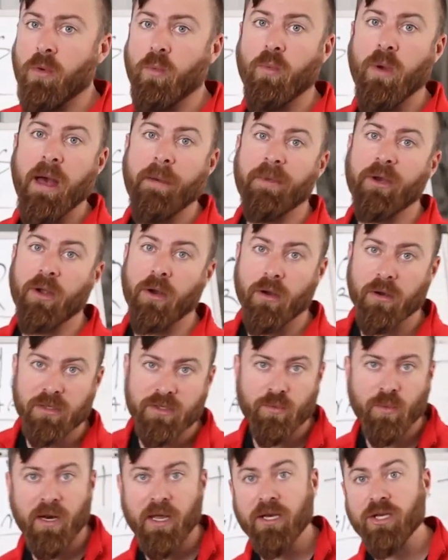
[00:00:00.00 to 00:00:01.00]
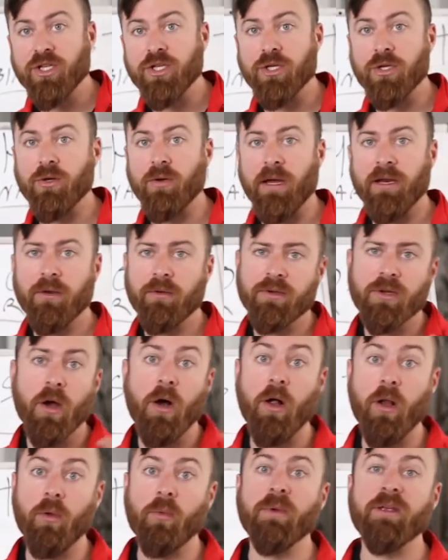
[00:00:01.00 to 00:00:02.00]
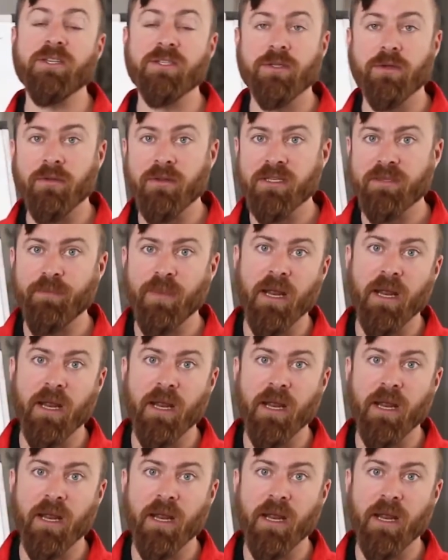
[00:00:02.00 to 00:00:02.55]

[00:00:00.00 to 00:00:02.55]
Webinars, what I do, I don't always do this,